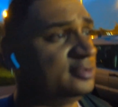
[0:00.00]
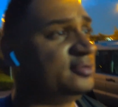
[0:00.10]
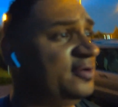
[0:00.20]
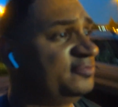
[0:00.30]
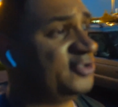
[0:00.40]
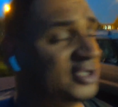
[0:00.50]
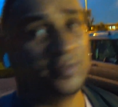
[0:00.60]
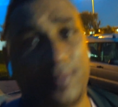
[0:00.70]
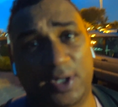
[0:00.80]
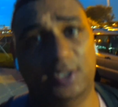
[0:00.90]
so I've
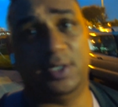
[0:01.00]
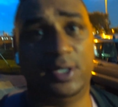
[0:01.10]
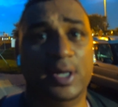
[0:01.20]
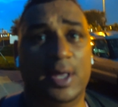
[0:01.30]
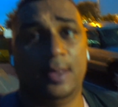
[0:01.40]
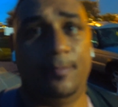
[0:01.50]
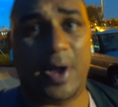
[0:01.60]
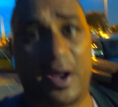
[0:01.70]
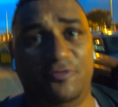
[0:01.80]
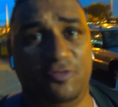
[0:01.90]
just made it
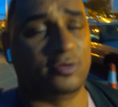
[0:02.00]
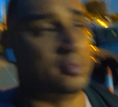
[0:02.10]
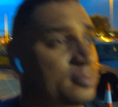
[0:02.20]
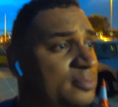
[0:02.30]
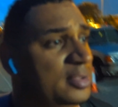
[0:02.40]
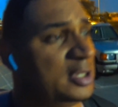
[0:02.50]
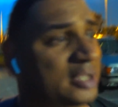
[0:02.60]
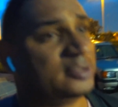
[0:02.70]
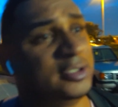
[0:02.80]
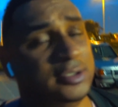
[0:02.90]
back from
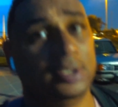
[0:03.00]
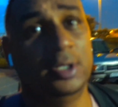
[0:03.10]
London,